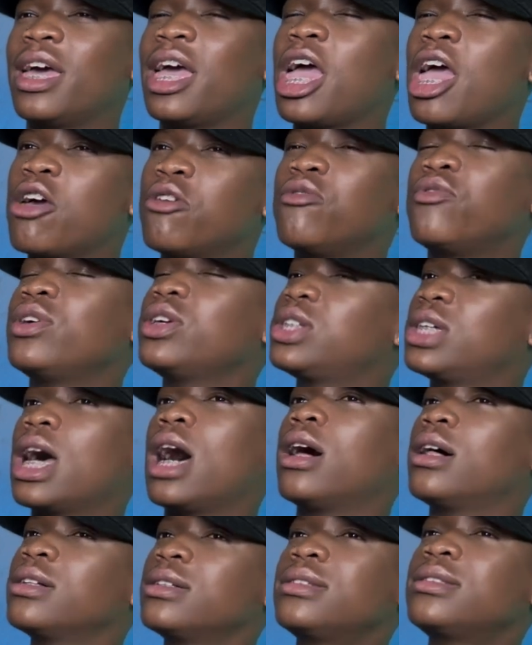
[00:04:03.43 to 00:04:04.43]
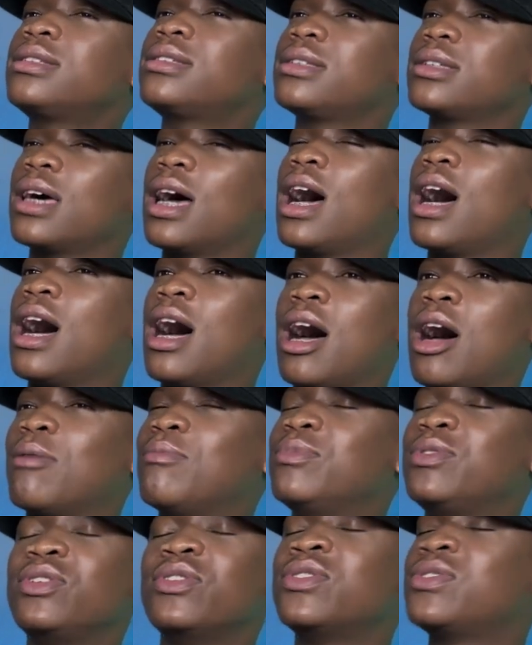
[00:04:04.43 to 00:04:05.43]
every child
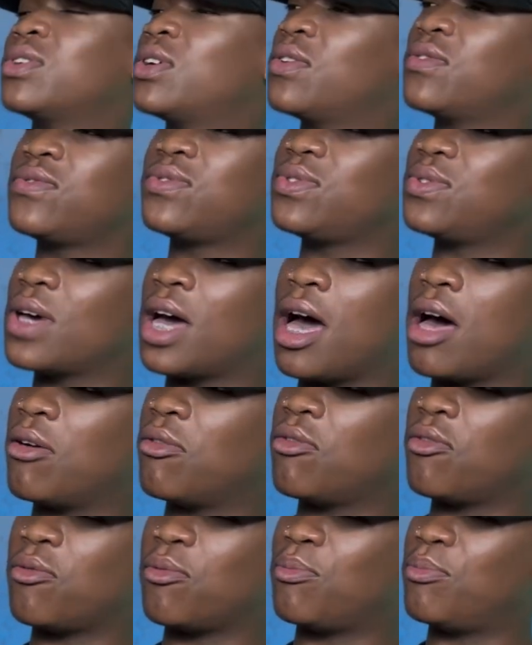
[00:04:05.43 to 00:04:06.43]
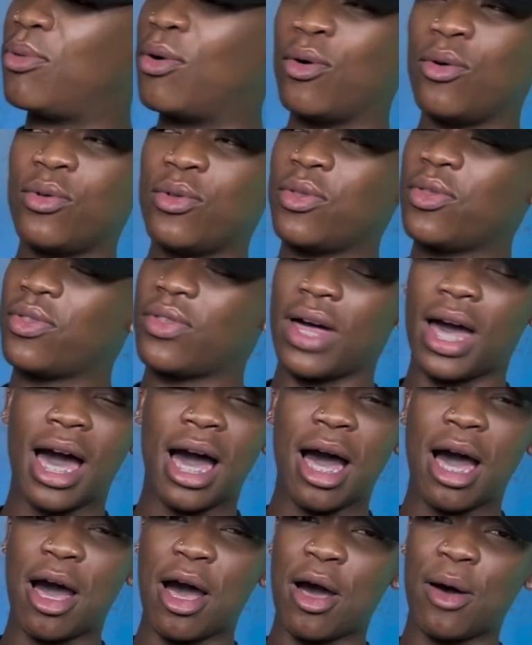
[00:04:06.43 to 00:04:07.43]
deserves to have both
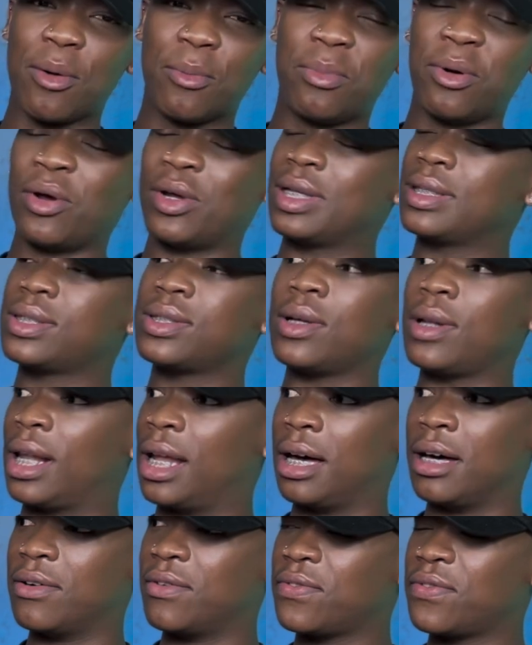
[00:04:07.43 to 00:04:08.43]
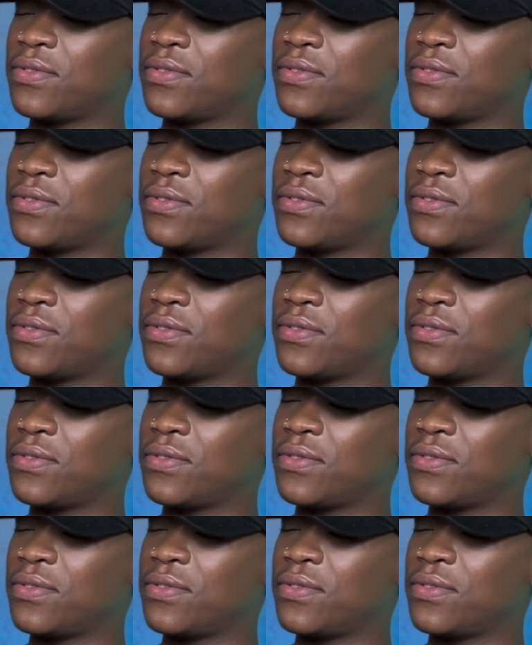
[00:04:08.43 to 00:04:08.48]
parental love.